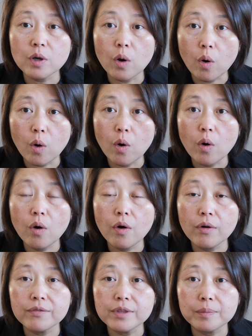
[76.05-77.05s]

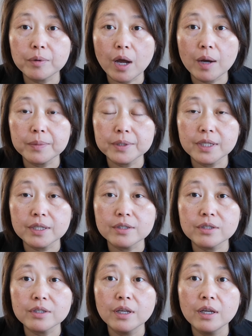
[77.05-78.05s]
all of the
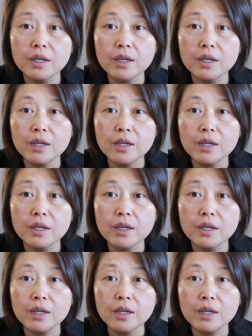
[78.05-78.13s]
properties,